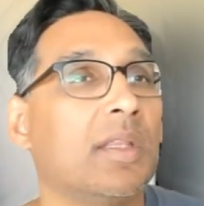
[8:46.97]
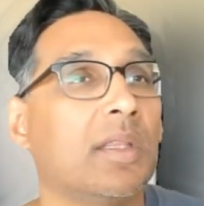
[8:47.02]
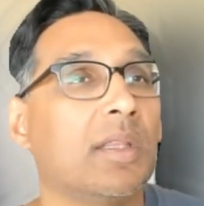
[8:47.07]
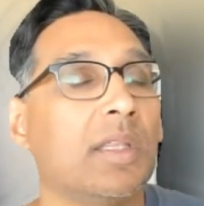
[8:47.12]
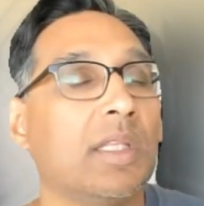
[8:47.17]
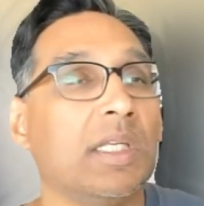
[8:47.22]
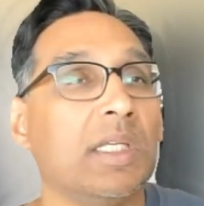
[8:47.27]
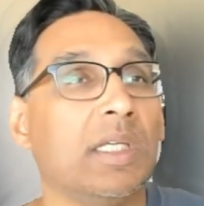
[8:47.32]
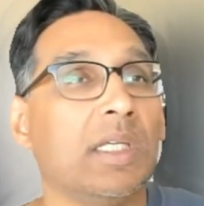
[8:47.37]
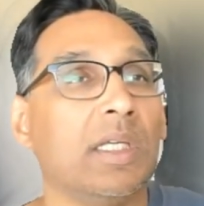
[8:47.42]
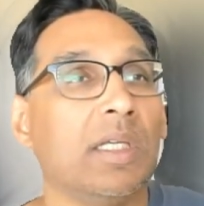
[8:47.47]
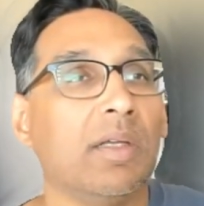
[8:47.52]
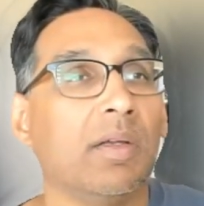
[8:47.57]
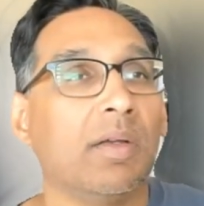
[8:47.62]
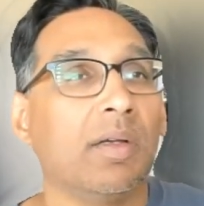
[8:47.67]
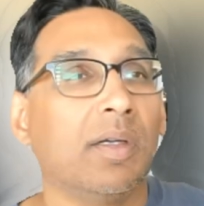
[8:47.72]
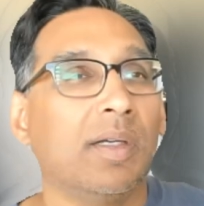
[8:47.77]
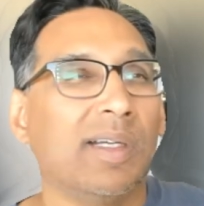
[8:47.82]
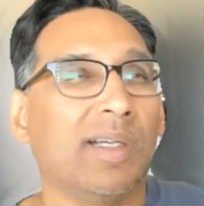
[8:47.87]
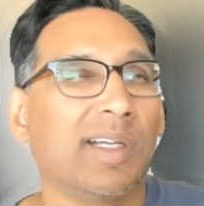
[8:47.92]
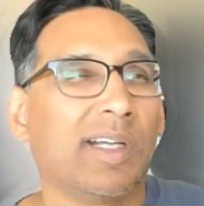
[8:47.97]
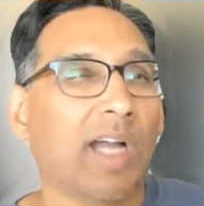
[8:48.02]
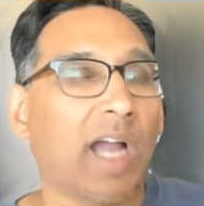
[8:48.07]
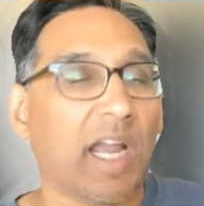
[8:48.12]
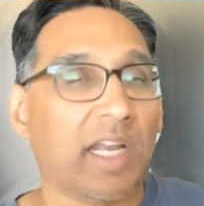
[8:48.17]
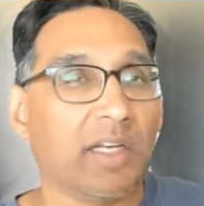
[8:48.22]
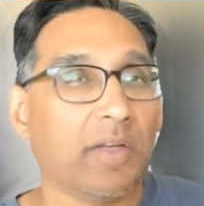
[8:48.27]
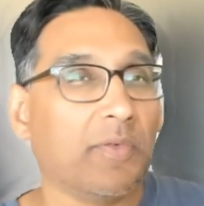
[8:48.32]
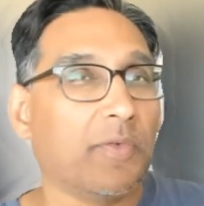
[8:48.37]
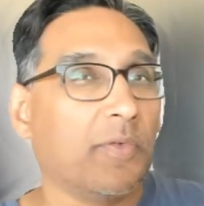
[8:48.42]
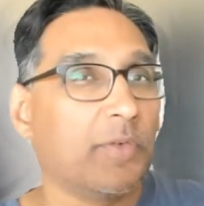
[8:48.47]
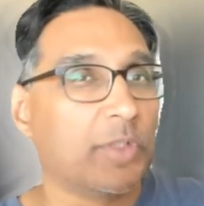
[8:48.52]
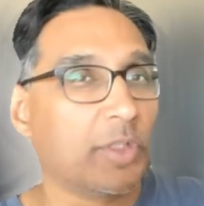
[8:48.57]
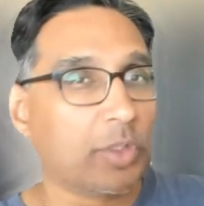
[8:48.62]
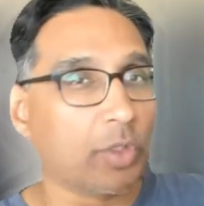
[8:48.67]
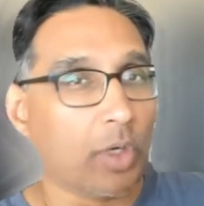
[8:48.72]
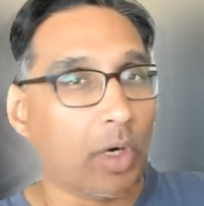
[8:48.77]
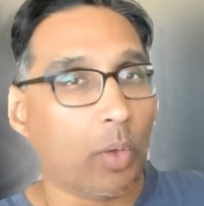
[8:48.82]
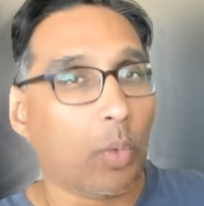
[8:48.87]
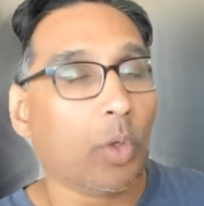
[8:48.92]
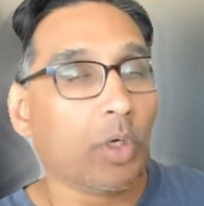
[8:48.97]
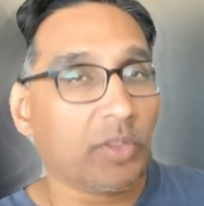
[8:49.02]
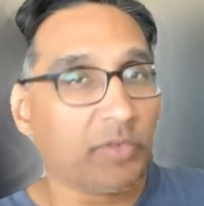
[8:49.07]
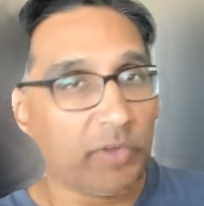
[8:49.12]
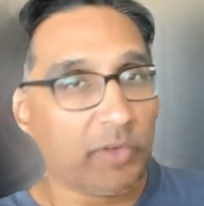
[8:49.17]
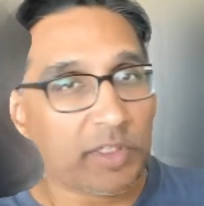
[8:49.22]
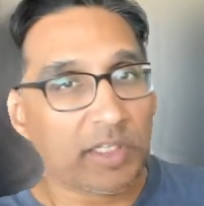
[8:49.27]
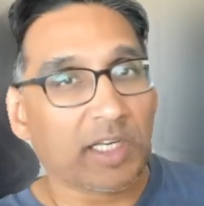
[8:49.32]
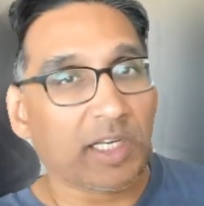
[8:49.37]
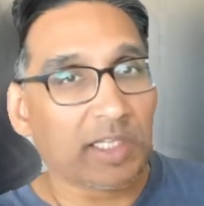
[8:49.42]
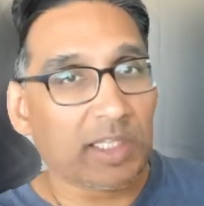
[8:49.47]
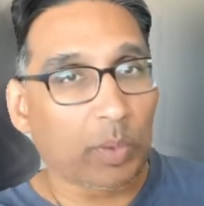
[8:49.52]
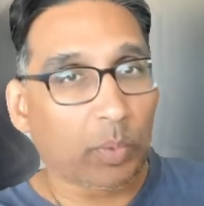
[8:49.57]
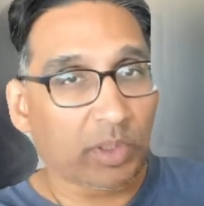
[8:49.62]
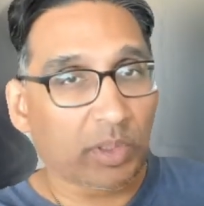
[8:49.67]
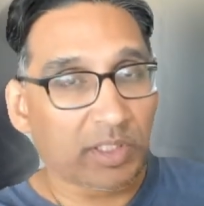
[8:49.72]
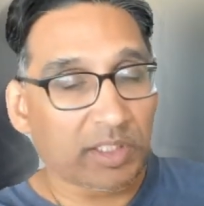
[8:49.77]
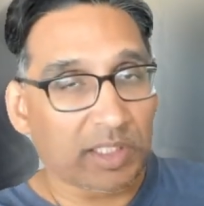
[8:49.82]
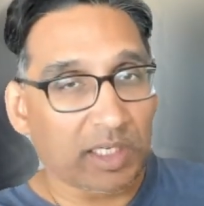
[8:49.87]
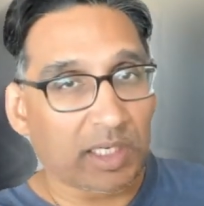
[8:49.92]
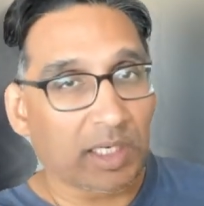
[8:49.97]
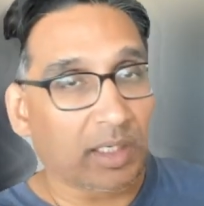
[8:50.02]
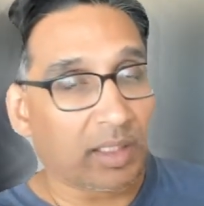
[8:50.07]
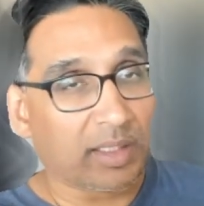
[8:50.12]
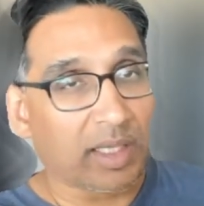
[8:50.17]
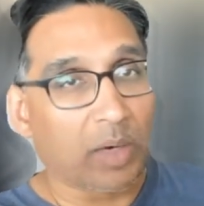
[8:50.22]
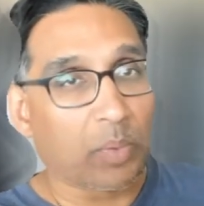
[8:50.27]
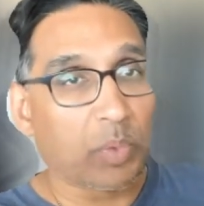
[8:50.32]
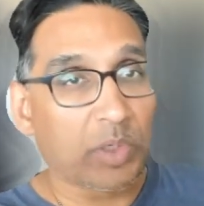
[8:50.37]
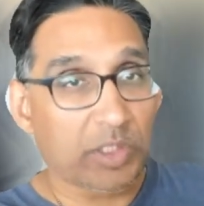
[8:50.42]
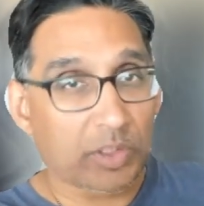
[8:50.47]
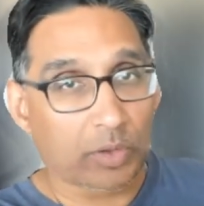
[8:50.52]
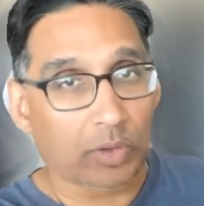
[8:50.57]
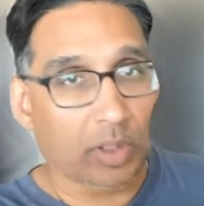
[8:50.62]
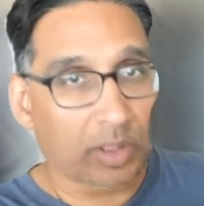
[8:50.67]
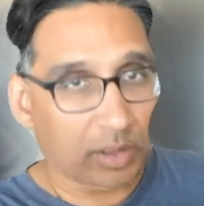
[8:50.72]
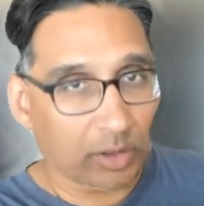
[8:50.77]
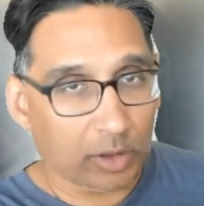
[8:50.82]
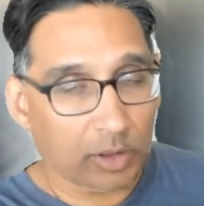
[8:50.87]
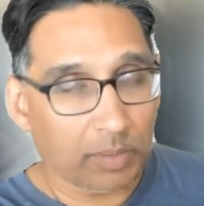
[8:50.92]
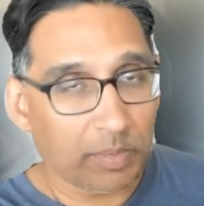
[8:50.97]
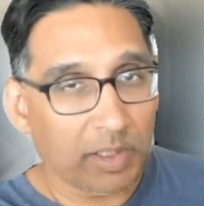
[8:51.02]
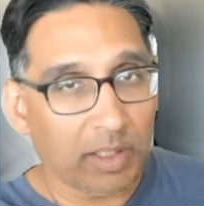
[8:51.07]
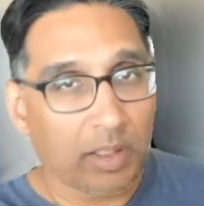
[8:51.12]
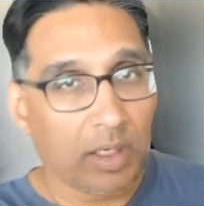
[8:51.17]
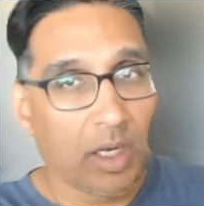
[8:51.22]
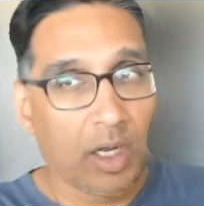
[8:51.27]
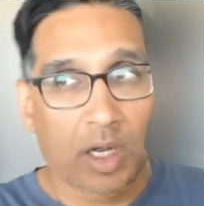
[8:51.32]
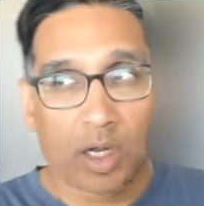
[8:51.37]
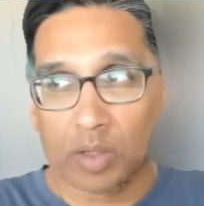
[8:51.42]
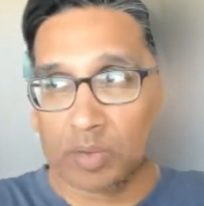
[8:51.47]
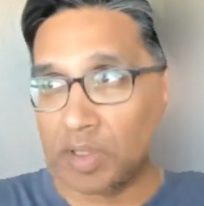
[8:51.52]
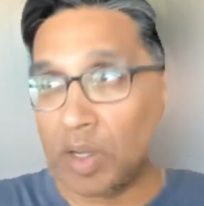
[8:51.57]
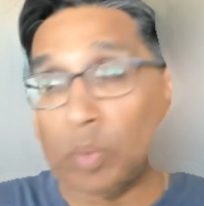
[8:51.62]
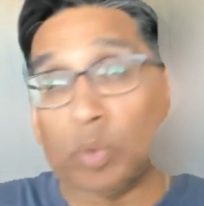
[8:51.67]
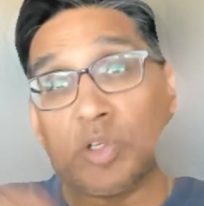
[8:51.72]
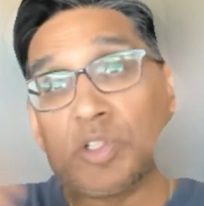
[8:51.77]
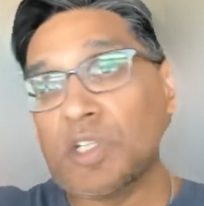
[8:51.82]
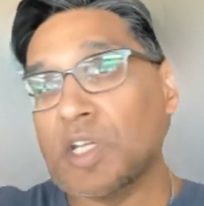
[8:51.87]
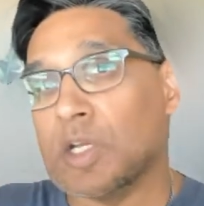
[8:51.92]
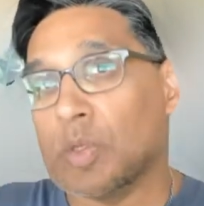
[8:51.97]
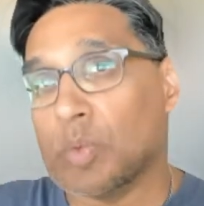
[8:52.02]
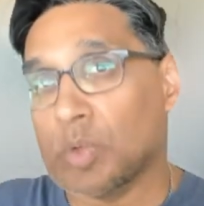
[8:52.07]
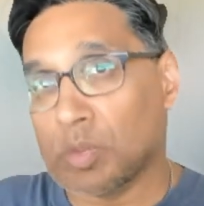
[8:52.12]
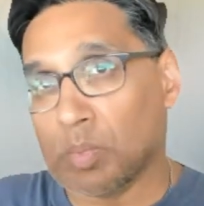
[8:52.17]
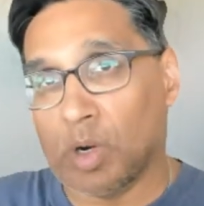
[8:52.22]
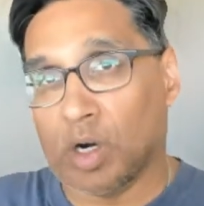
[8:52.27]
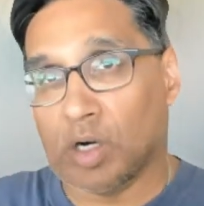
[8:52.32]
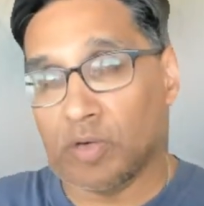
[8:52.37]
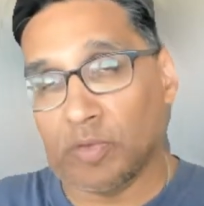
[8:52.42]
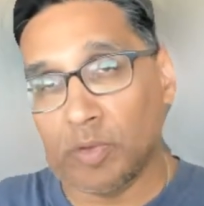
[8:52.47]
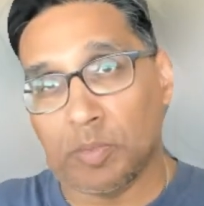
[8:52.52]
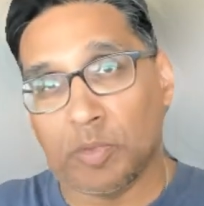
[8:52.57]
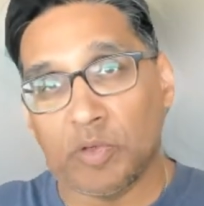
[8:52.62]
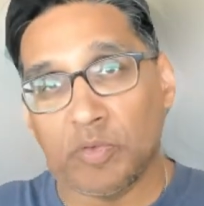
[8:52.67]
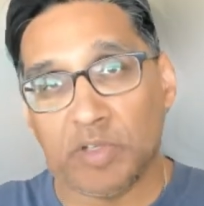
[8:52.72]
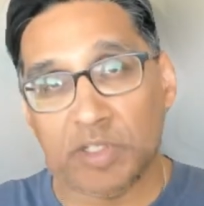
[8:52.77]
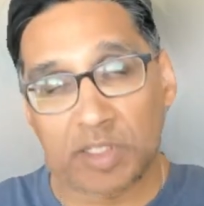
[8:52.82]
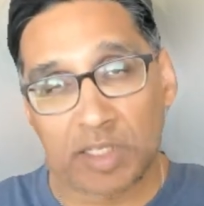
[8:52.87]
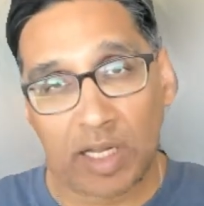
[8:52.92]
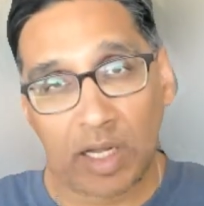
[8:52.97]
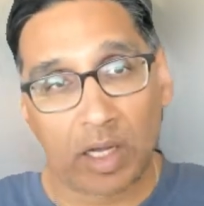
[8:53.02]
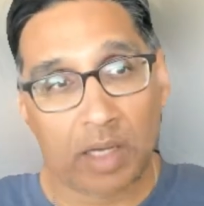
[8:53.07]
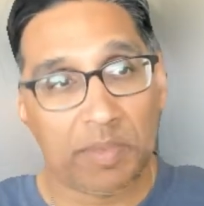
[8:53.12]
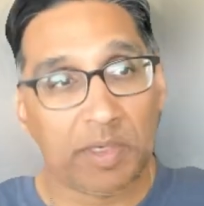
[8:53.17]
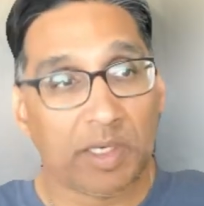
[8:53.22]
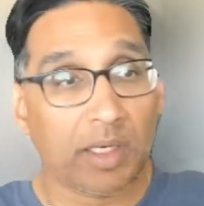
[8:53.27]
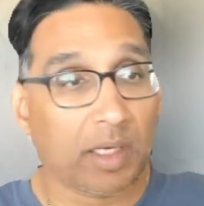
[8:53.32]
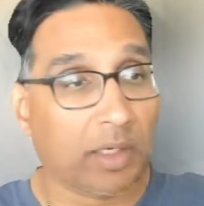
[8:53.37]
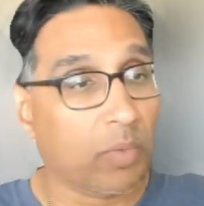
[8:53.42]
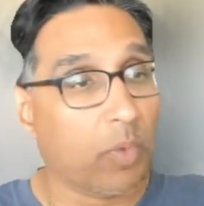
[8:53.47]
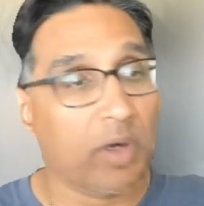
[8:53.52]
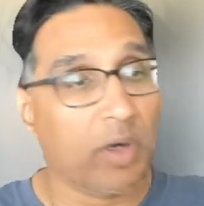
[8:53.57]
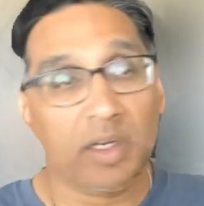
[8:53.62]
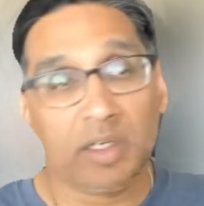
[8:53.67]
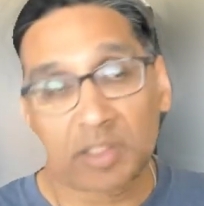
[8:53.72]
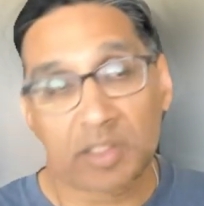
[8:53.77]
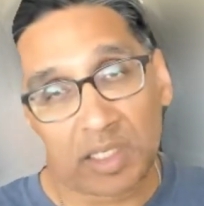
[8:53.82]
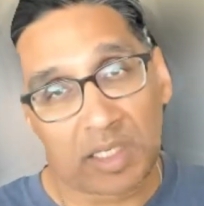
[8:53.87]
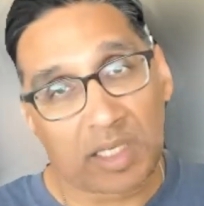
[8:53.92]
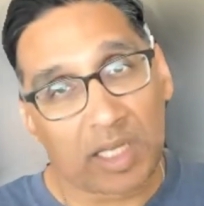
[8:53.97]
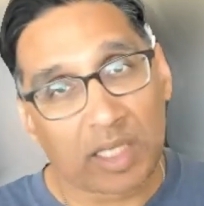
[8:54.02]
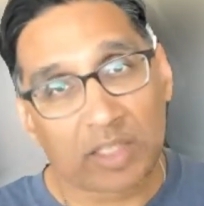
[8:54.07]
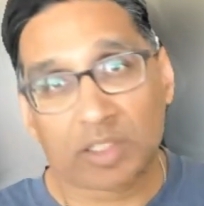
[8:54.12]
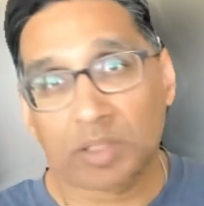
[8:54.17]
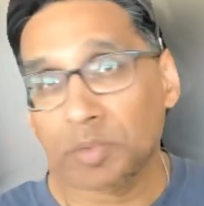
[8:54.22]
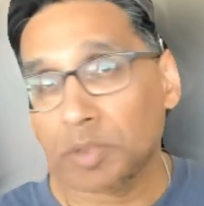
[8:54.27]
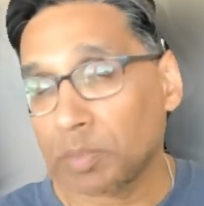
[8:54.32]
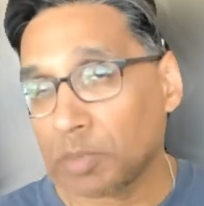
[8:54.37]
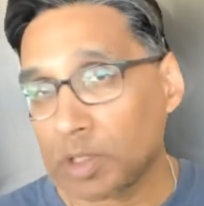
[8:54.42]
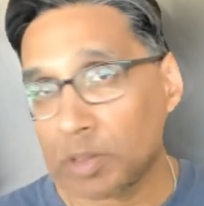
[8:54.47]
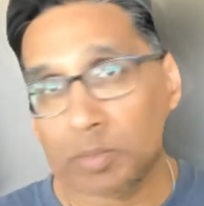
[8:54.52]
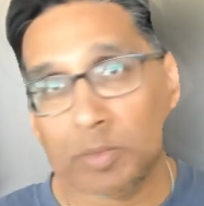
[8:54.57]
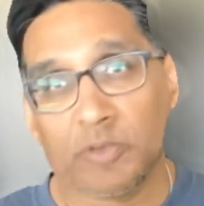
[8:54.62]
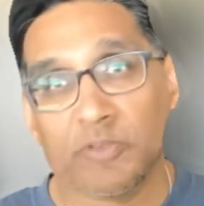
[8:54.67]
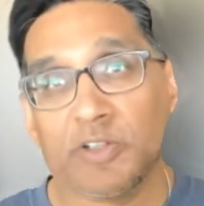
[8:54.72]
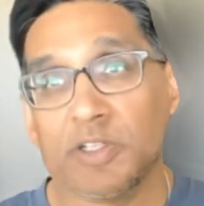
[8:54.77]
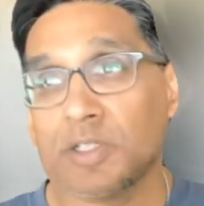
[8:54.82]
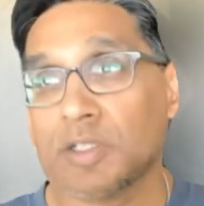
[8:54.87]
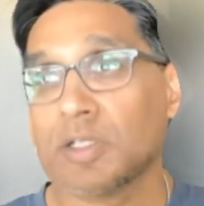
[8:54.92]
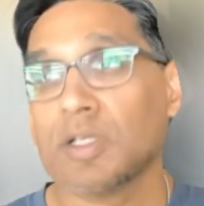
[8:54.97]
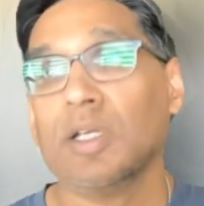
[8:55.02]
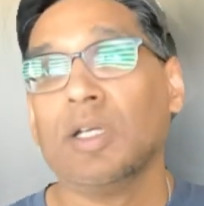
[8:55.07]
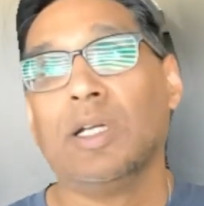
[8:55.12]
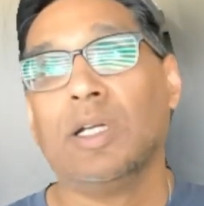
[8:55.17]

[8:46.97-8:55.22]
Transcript: the kind of Star Wars fatigue that we're seeing, that we saw a little bit, that we're seeing with Marvel movies now. I mean, like, quite honestly, yeah, some of the Marvel movies,